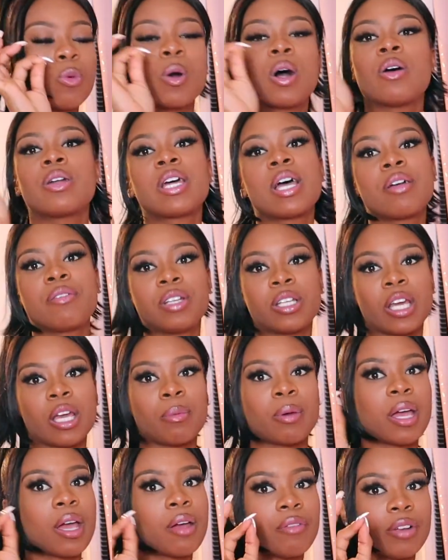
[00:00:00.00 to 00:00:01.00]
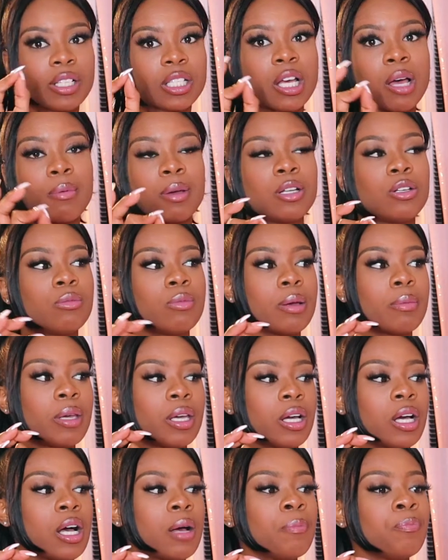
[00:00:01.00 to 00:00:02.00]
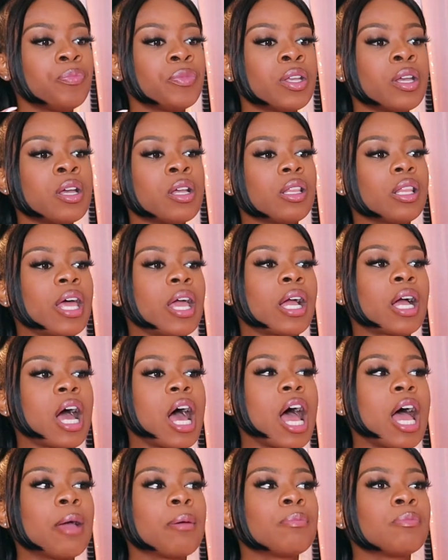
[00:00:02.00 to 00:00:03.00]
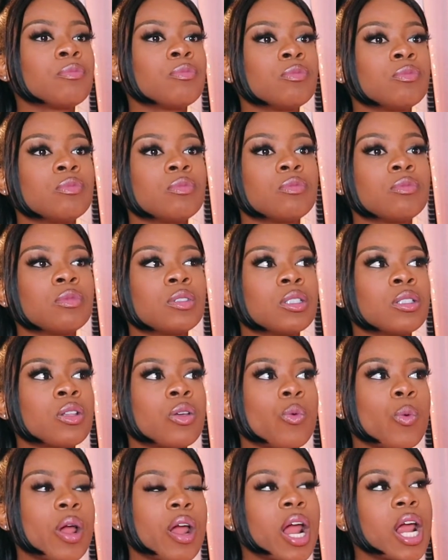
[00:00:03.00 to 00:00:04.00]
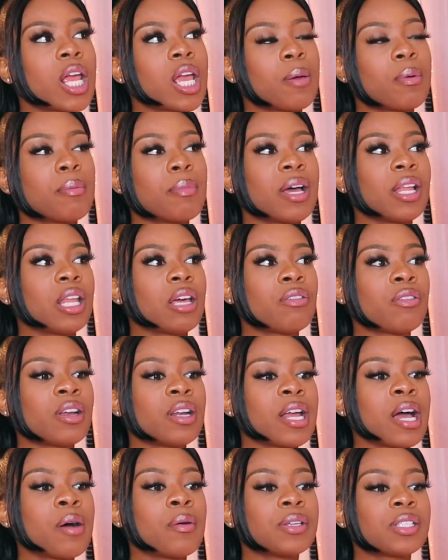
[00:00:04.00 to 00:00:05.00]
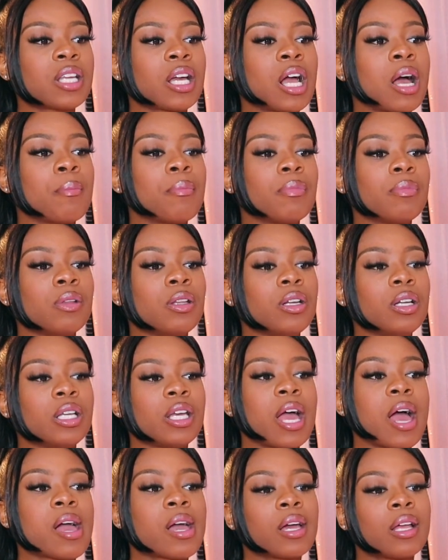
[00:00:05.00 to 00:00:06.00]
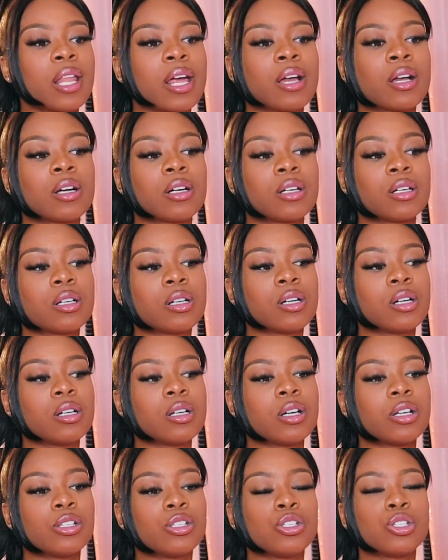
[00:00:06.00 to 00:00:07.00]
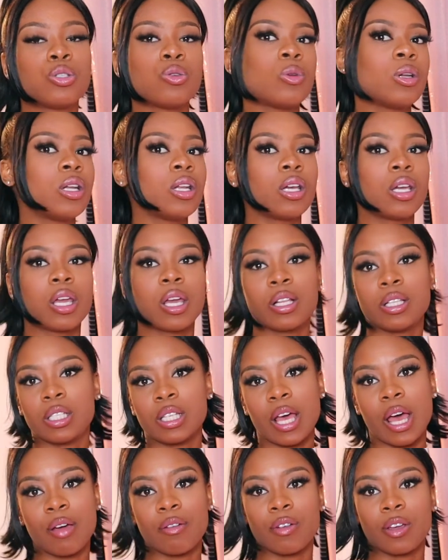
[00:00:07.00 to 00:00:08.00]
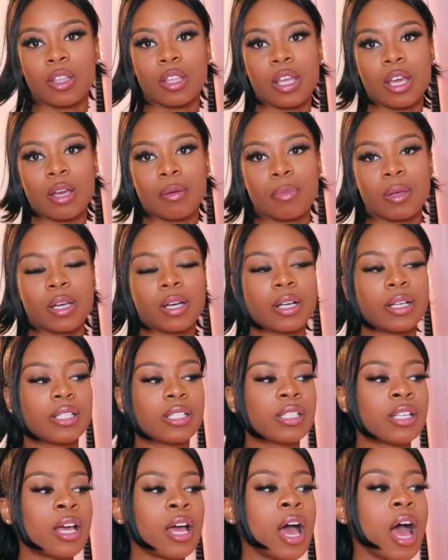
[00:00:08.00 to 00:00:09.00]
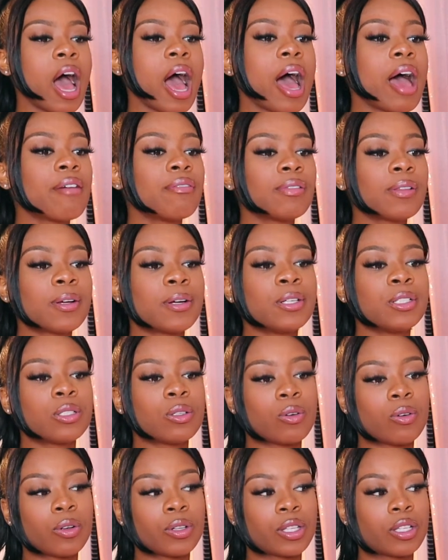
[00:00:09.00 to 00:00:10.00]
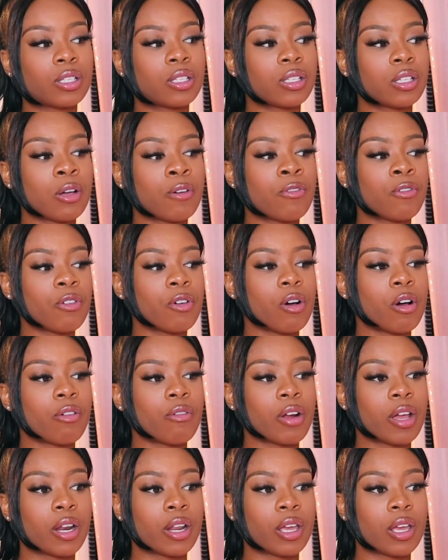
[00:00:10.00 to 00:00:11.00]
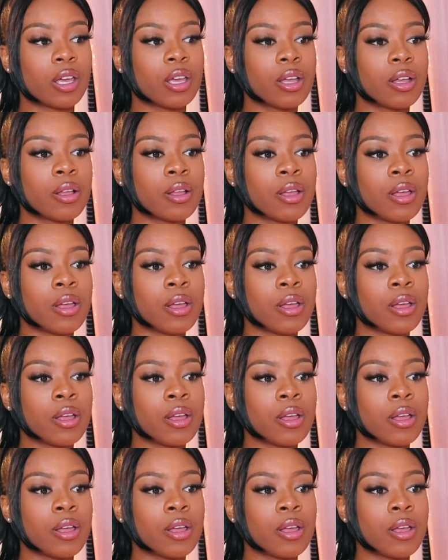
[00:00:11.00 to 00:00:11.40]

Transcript: Well, not every day, but every time I do my makeup, like I'm where I am in my life right now is like I'm literally acting like a student again to everything because I've learned all this stuff already,